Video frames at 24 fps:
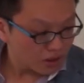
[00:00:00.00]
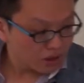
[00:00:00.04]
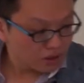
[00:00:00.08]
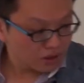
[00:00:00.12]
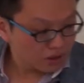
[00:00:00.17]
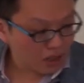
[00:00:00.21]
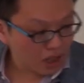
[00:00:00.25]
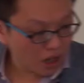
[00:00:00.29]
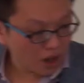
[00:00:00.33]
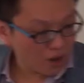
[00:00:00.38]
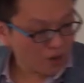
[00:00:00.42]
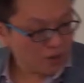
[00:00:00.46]

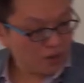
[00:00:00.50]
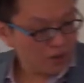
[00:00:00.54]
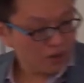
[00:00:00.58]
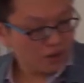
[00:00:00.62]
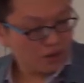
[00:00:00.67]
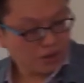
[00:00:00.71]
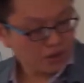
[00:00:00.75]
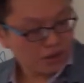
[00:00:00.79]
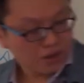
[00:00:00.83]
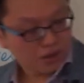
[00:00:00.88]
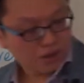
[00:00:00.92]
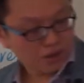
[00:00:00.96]
Now,
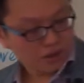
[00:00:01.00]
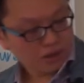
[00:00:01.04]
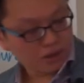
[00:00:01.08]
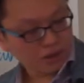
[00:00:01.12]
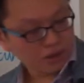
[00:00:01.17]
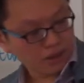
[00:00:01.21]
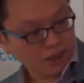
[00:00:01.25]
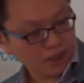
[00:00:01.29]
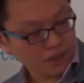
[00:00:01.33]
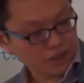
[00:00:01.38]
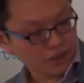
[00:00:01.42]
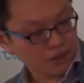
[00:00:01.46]
the
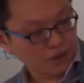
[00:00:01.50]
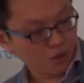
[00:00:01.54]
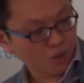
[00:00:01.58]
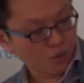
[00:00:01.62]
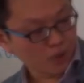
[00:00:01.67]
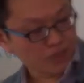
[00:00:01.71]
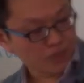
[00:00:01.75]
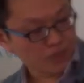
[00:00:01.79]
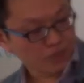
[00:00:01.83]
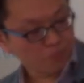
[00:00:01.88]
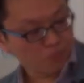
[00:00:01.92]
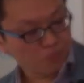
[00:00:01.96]
last
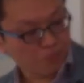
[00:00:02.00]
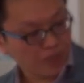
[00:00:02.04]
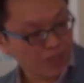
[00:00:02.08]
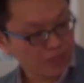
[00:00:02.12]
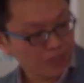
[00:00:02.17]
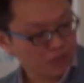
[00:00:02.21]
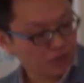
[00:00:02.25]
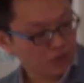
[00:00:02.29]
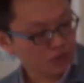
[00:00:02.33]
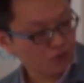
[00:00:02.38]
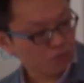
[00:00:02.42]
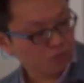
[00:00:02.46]
one is
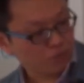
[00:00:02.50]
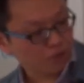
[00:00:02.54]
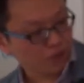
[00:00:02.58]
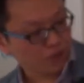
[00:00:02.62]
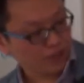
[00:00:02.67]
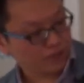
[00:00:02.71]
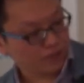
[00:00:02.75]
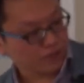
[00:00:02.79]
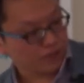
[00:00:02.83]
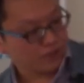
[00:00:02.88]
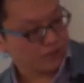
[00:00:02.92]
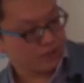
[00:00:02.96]
make new
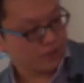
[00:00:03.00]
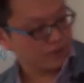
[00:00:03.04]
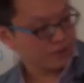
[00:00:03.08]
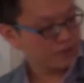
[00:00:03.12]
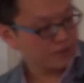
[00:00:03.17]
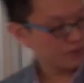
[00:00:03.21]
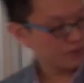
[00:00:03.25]
products.